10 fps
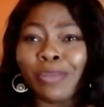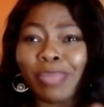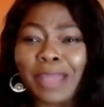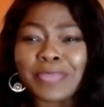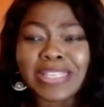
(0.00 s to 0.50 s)

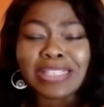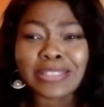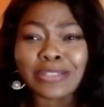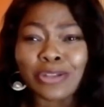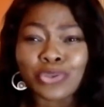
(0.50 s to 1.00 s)
sometimes
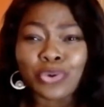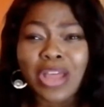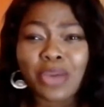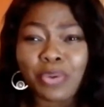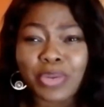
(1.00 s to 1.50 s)
it doesn't
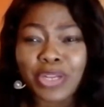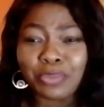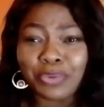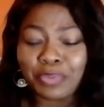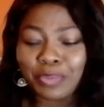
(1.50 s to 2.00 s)
go down well with a
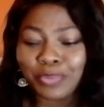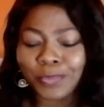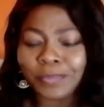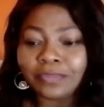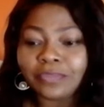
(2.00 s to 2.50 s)
number of
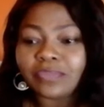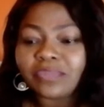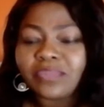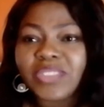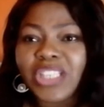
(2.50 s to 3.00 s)
people.
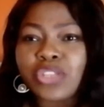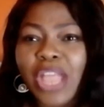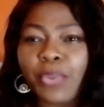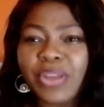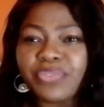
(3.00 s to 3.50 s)

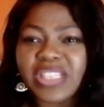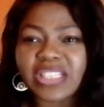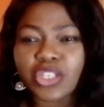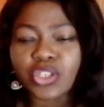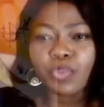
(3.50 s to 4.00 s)
So I went visiting